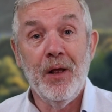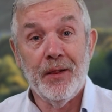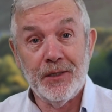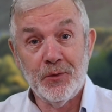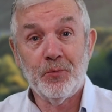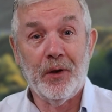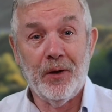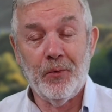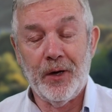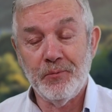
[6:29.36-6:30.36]
This is
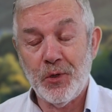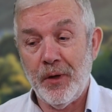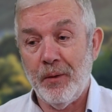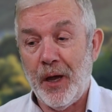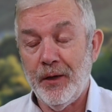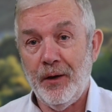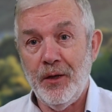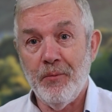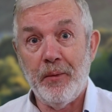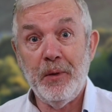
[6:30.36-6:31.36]
what I'm talking about.
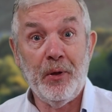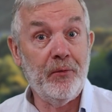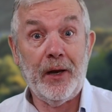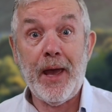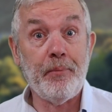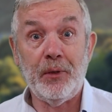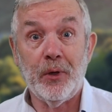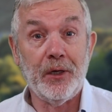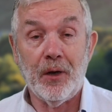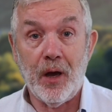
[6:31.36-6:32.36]
You might be perfectly happy
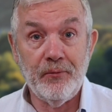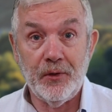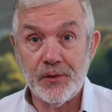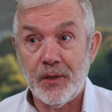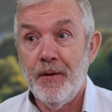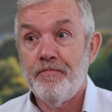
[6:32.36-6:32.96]
where your life is.